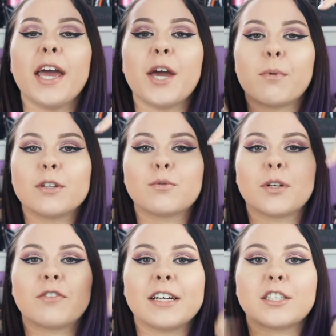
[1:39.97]
and once
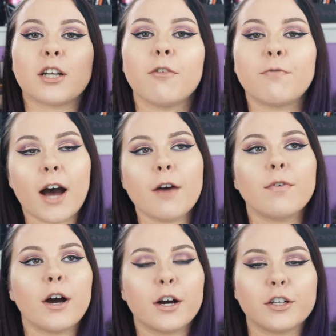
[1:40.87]
we reach
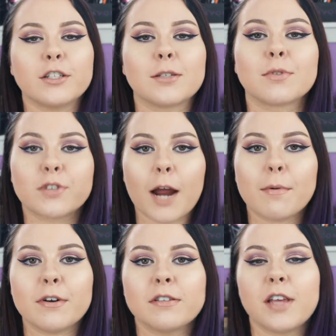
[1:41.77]
500
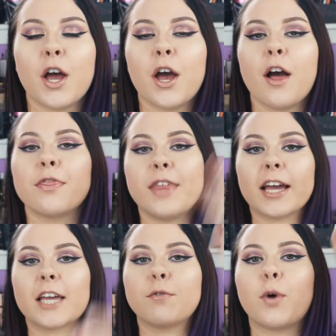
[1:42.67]
subscribers,
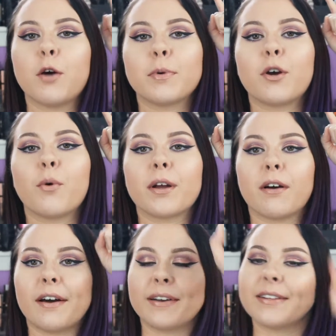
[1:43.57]
that giveaway will be
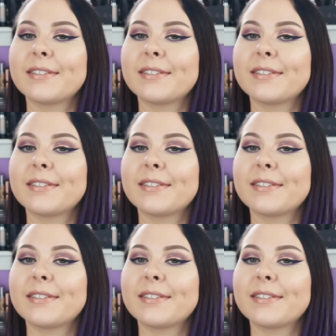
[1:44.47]
going on.